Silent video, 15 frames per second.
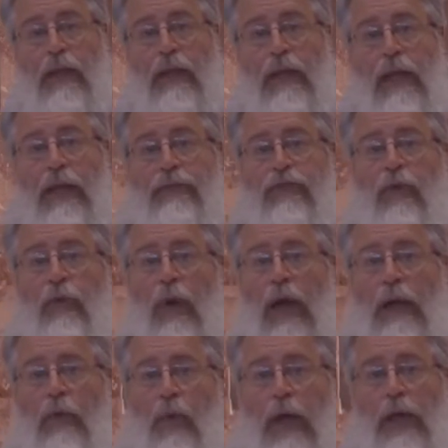And so right
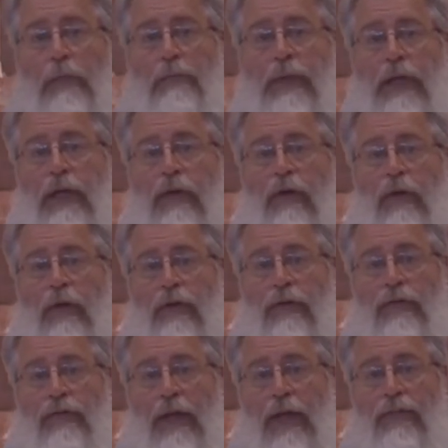away, Peter
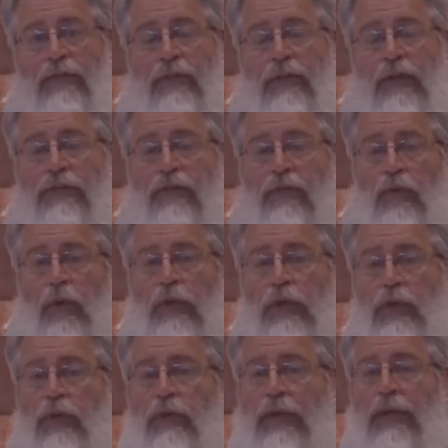says, this is what
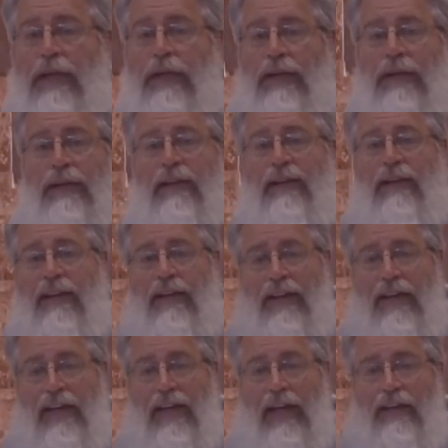you did,
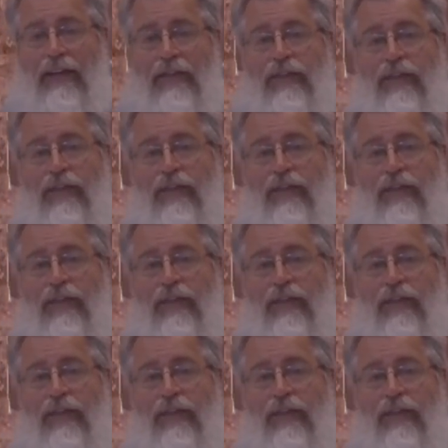and this is